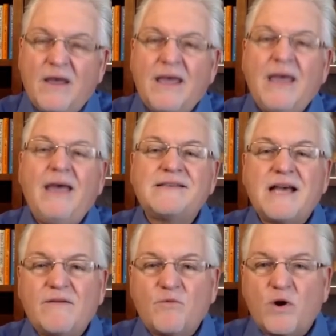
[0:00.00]
As
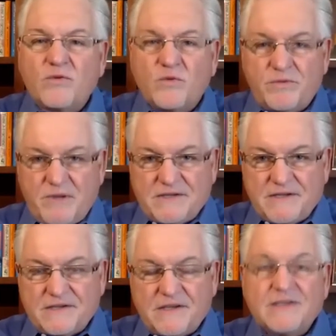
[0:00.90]
I've worked with
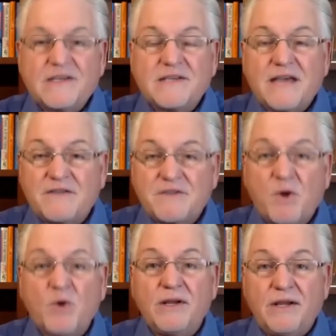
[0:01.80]
businesses, as I've
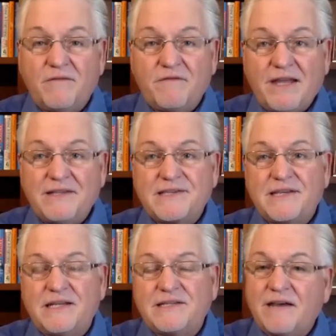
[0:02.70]
spoken at events,
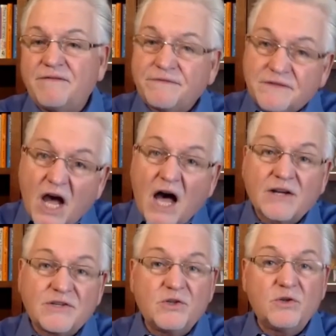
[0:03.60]
and as I've
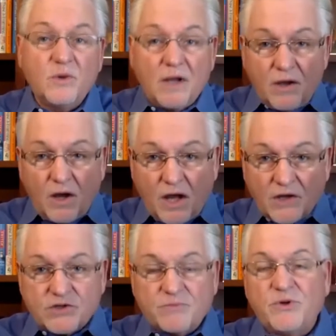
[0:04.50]
talked to
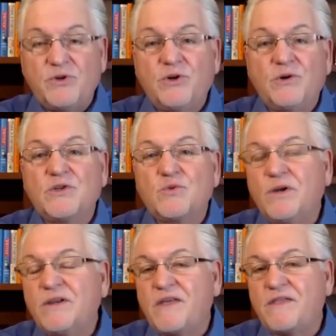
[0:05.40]
entrepreneurs,
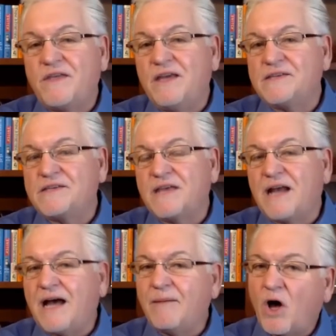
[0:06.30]
one of the things that
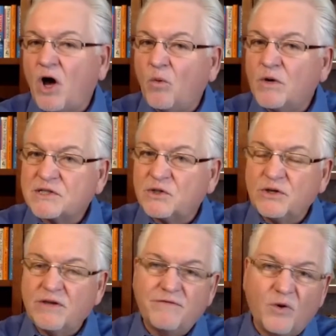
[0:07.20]
I'm always
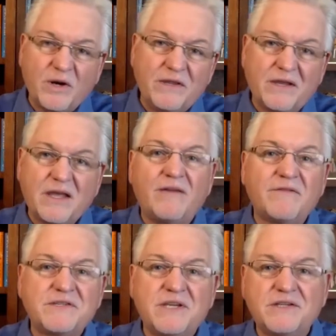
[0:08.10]
looking for in the
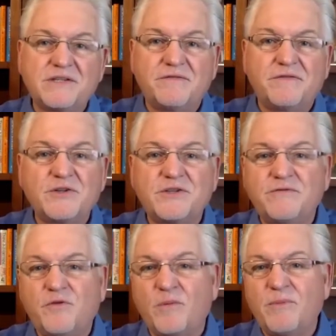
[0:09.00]
conversation, first
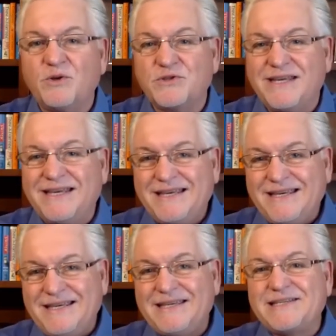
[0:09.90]
and foremost,
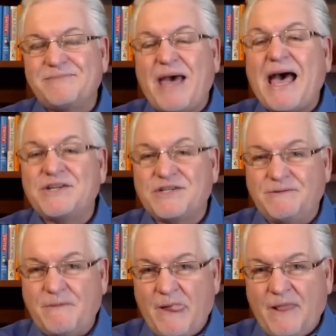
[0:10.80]
is
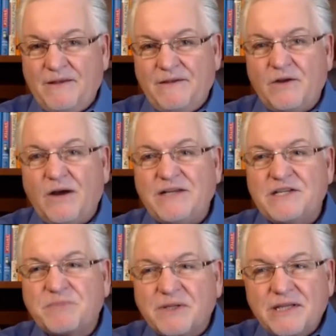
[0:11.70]
passion you know, I
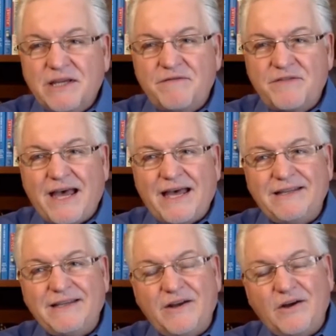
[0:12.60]
just believe that,
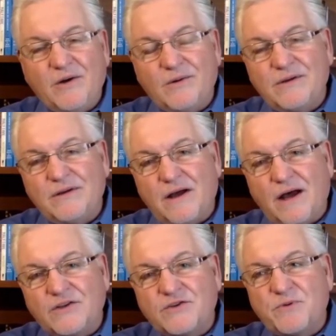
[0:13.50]
you know,
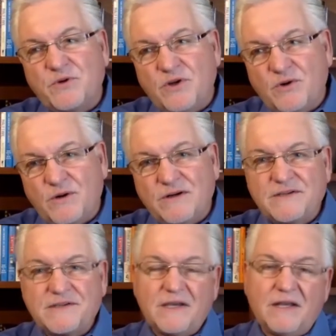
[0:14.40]

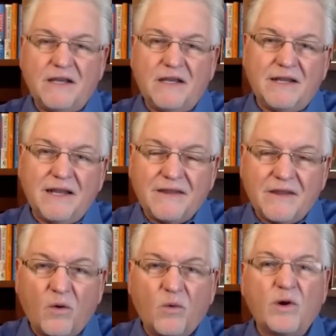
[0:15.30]
entrepreneurs and, and, and the
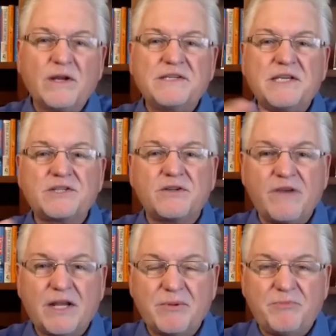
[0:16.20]
whole organizational
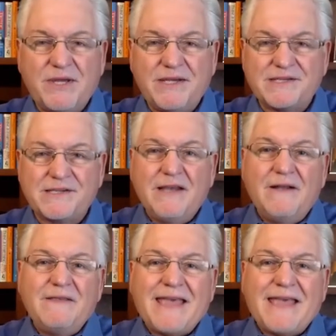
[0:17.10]
development piece, you